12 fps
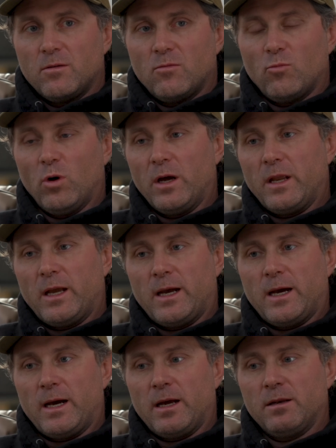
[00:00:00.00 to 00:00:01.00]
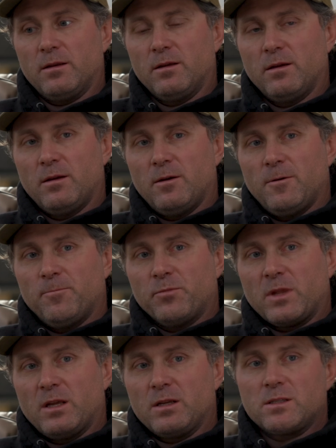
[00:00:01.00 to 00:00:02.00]
One, it had
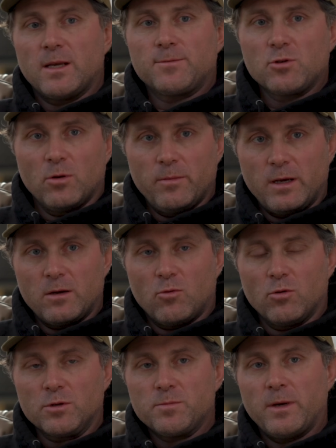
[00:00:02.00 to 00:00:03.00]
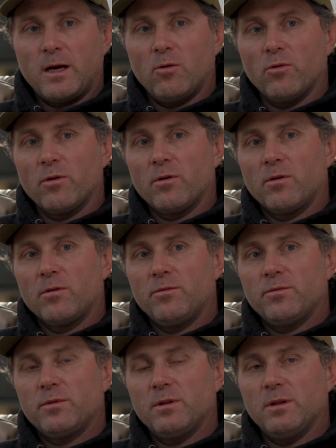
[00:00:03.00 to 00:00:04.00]
an exceptional amount of horsepower.
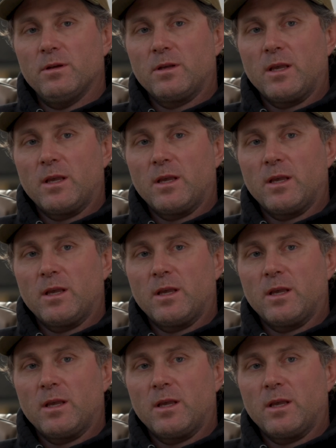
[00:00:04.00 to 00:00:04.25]
The